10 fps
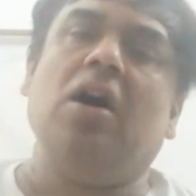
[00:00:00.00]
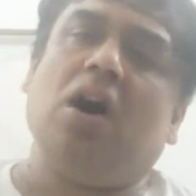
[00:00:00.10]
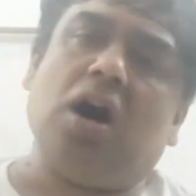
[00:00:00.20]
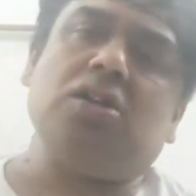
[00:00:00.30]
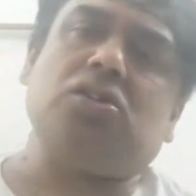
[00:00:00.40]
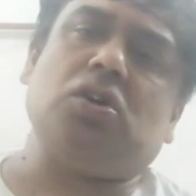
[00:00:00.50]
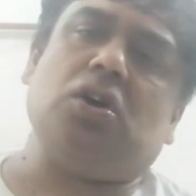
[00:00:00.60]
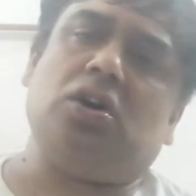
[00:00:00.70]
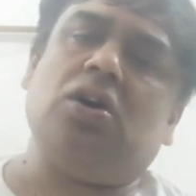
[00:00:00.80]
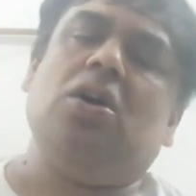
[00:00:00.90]

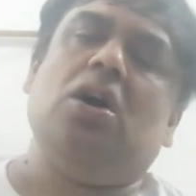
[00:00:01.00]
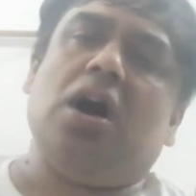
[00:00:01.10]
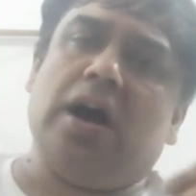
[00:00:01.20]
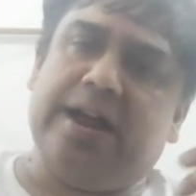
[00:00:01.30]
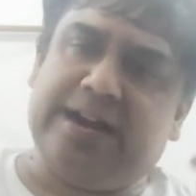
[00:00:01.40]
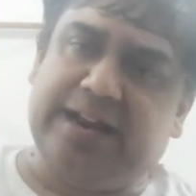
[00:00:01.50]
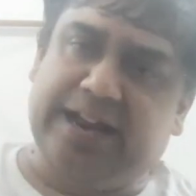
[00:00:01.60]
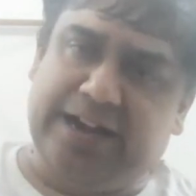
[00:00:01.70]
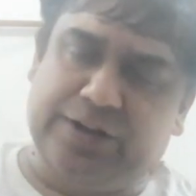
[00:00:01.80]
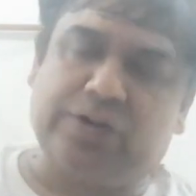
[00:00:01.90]
Also, in
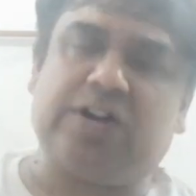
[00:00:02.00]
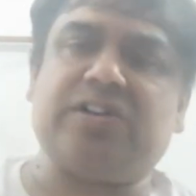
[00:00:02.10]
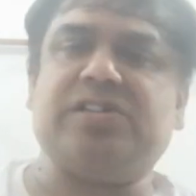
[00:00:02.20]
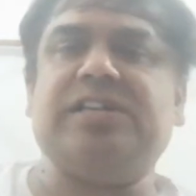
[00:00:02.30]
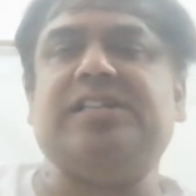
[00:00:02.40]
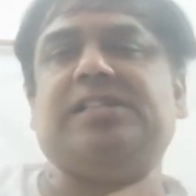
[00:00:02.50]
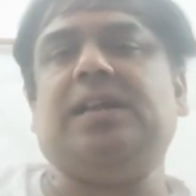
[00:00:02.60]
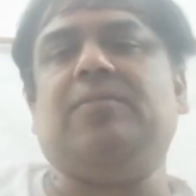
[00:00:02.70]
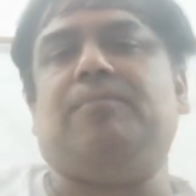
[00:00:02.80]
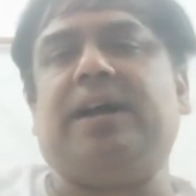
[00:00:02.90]
the introduction
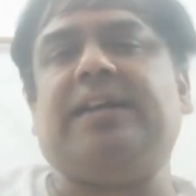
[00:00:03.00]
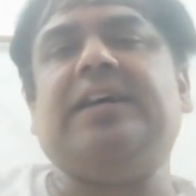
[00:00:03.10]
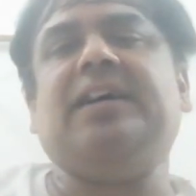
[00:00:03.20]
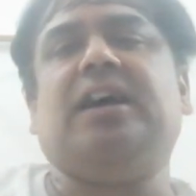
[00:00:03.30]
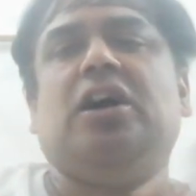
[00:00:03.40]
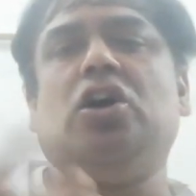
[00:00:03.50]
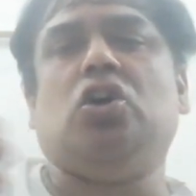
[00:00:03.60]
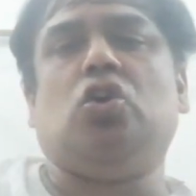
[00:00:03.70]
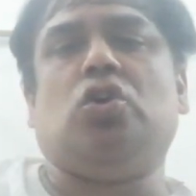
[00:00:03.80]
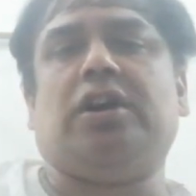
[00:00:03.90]
itself, better
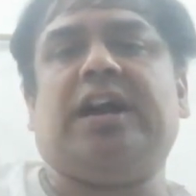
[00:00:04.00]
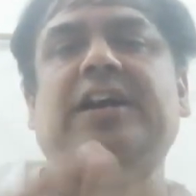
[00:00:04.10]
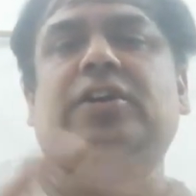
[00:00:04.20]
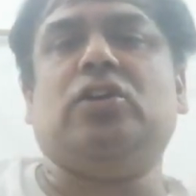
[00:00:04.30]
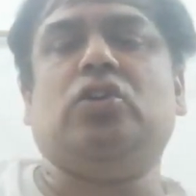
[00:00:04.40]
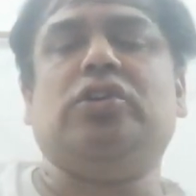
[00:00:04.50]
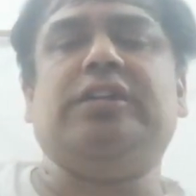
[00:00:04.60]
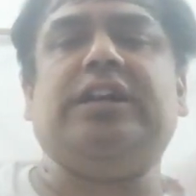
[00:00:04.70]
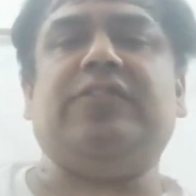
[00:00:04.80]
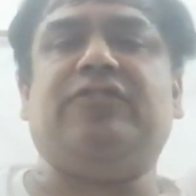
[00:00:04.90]
you try to know
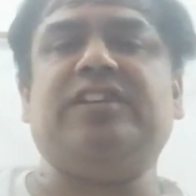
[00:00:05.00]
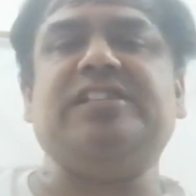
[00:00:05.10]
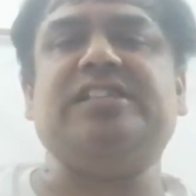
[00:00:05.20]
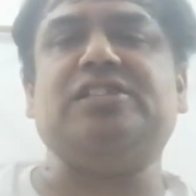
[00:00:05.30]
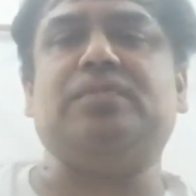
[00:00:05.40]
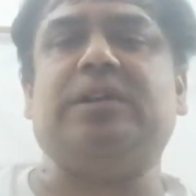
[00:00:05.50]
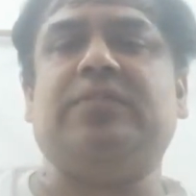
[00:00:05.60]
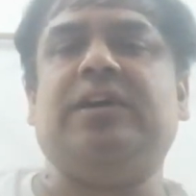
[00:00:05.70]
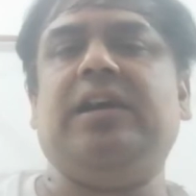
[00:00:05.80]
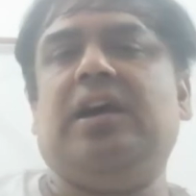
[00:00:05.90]
the differences
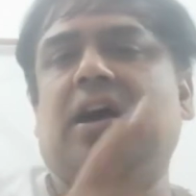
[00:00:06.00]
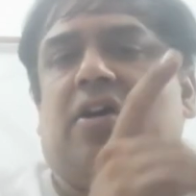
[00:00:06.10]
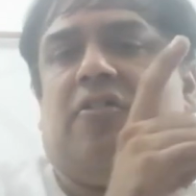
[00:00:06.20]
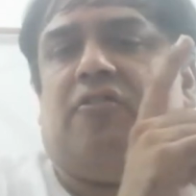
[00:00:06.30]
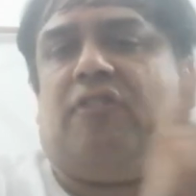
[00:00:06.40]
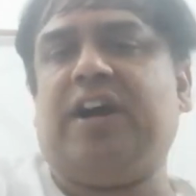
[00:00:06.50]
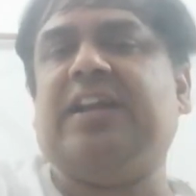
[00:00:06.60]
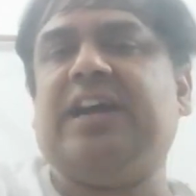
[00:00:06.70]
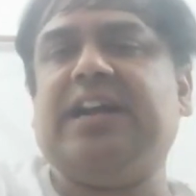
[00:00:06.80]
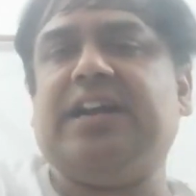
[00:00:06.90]
between
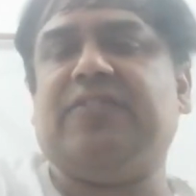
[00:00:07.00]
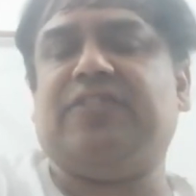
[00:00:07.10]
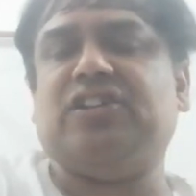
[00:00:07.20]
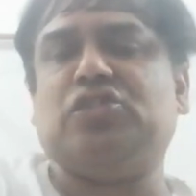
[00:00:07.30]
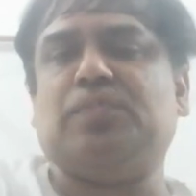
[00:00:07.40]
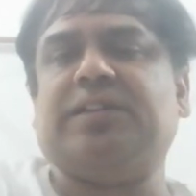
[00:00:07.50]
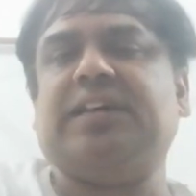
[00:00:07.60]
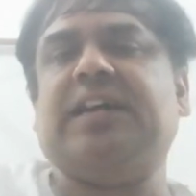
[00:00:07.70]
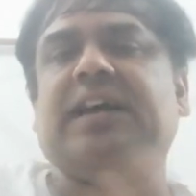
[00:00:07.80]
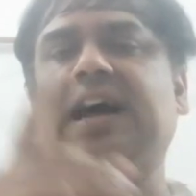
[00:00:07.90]
finite difference
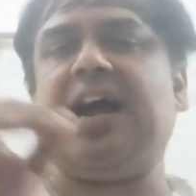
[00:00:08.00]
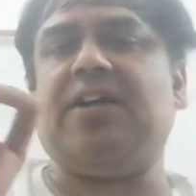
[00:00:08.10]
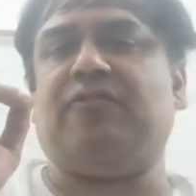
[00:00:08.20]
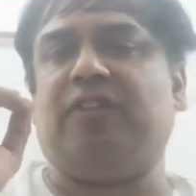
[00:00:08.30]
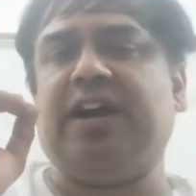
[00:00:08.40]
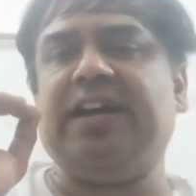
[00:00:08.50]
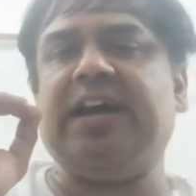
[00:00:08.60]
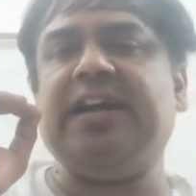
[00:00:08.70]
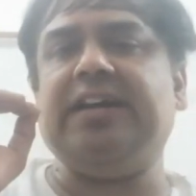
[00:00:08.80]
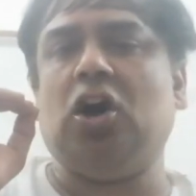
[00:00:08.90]
method and
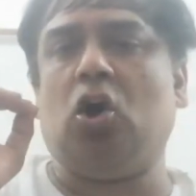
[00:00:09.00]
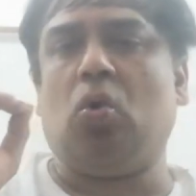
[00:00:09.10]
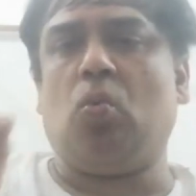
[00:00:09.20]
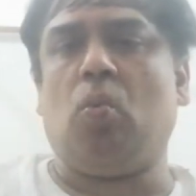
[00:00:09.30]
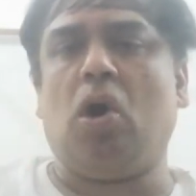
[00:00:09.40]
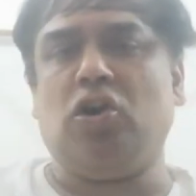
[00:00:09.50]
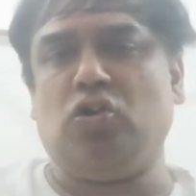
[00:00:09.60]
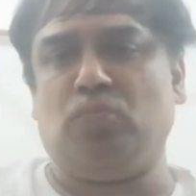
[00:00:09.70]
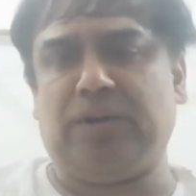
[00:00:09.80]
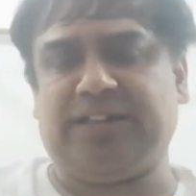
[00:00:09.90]
finite
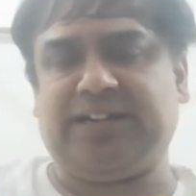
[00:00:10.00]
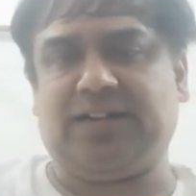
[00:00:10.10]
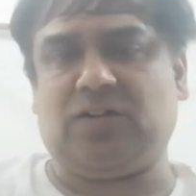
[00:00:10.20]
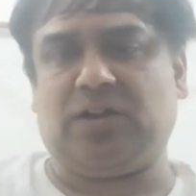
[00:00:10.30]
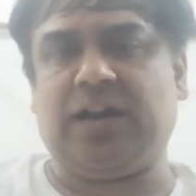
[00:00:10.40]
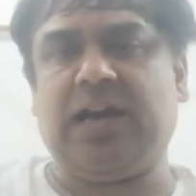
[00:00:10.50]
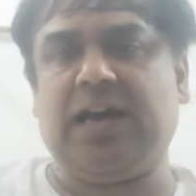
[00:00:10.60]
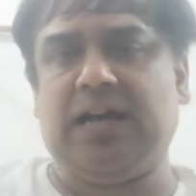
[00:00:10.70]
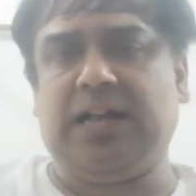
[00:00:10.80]
volume method. Okay,